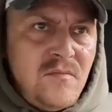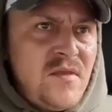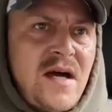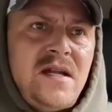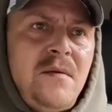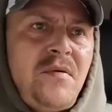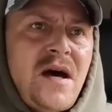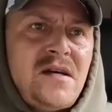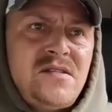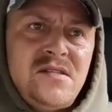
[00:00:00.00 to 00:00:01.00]
that day
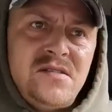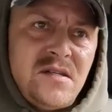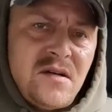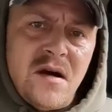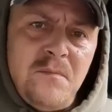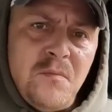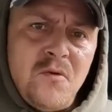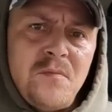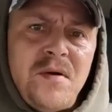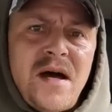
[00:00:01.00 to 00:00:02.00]
passes and a couple
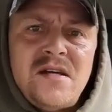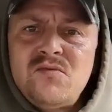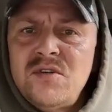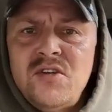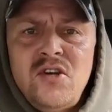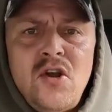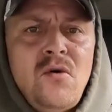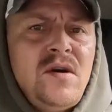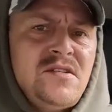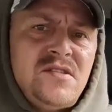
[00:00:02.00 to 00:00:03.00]
more pass with
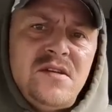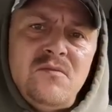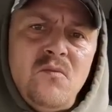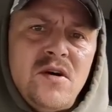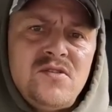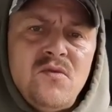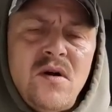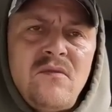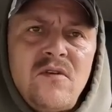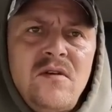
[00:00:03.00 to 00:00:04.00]
no incident
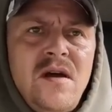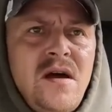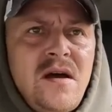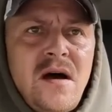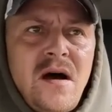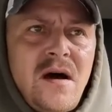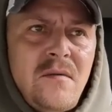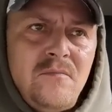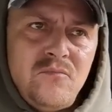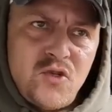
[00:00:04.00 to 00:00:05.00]
whatsoever.
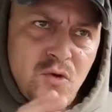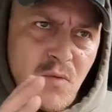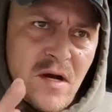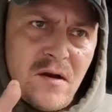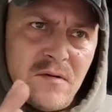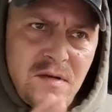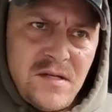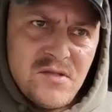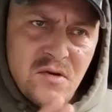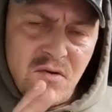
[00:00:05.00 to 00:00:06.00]
Uh, to where
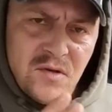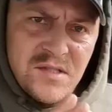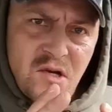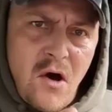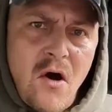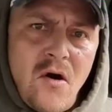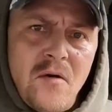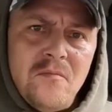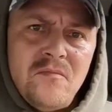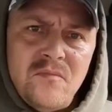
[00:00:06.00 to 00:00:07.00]
his uncle is
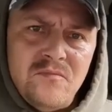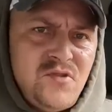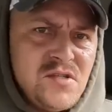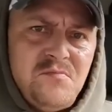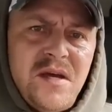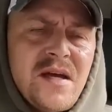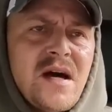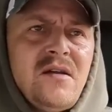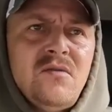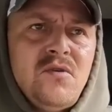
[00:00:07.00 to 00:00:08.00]
calm, just being
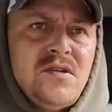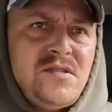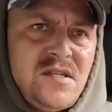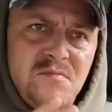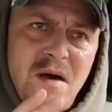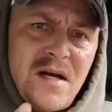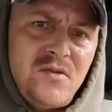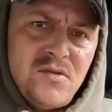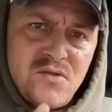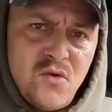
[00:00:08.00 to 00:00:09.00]
out in the woods. He's
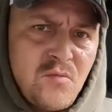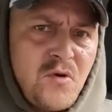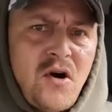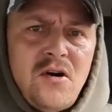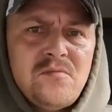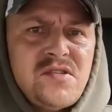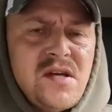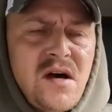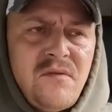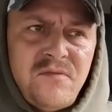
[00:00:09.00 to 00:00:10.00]
back to his norm, calm
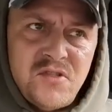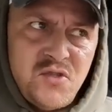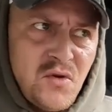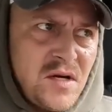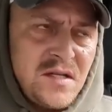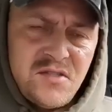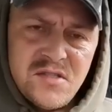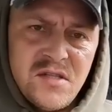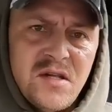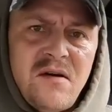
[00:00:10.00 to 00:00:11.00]
self, enjoying,
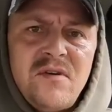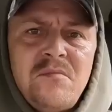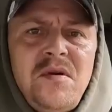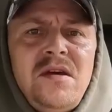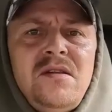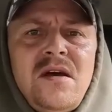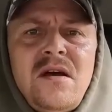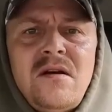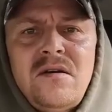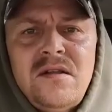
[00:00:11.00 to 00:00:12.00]
just loving being
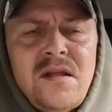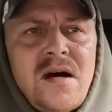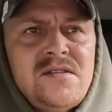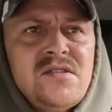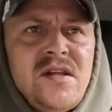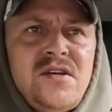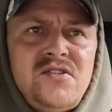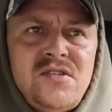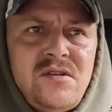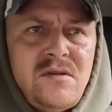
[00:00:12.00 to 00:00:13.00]
there in the
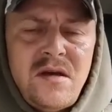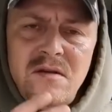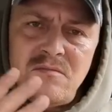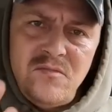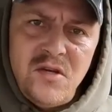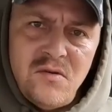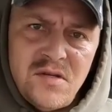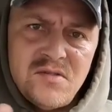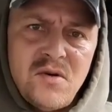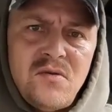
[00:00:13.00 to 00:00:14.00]
isolation and, and you know
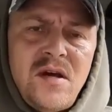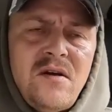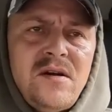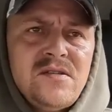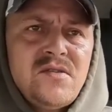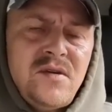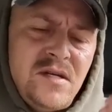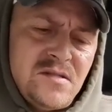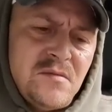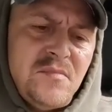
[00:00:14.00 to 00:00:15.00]
his own area. So
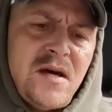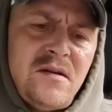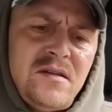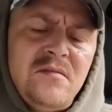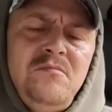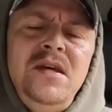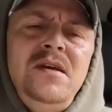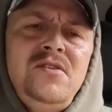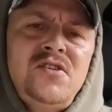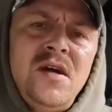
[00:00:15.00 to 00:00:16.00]
he ends up down at the
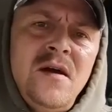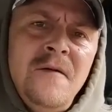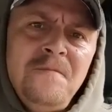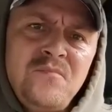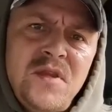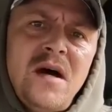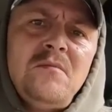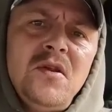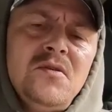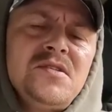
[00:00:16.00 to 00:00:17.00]
beach,
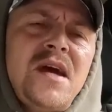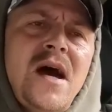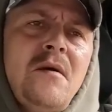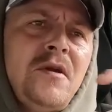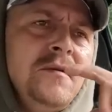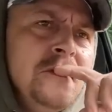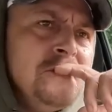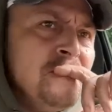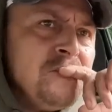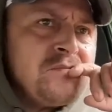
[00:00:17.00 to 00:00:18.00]
down below his cabin,
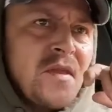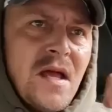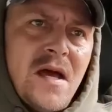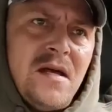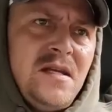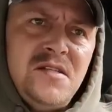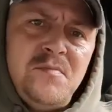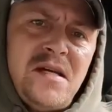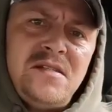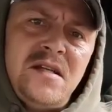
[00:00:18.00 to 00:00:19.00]
and
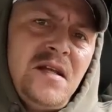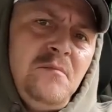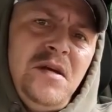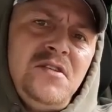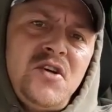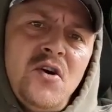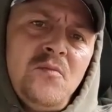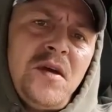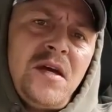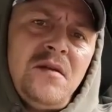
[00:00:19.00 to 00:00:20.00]
he's basically
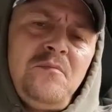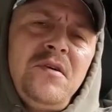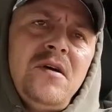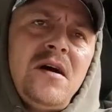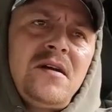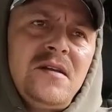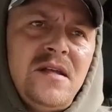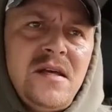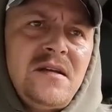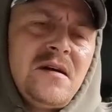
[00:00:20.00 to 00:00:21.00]
beachcombing and
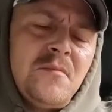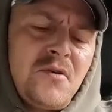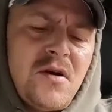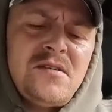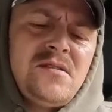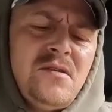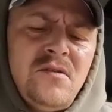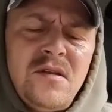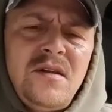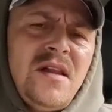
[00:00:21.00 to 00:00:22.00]
periodically they'd come across you
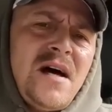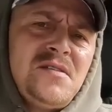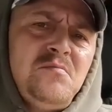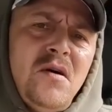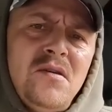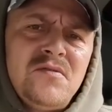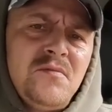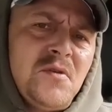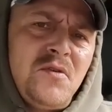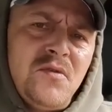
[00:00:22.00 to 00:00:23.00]
know the glass balls
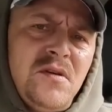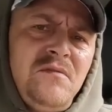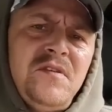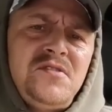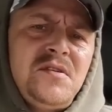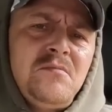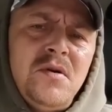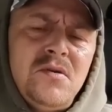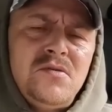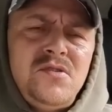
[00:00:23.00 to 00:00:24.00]
from the korean fishing
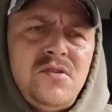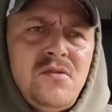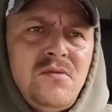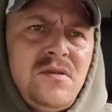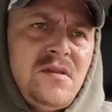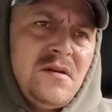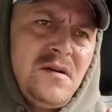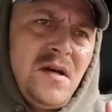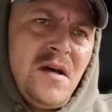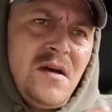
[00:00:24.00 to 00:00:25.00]
boats you know with
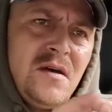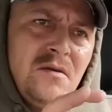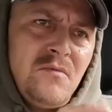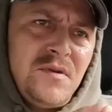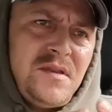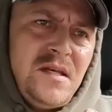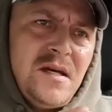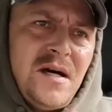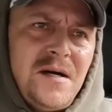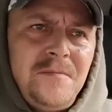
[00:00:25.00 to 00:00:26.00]
the with
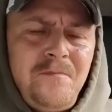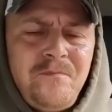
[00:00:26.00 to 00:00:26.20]
the uh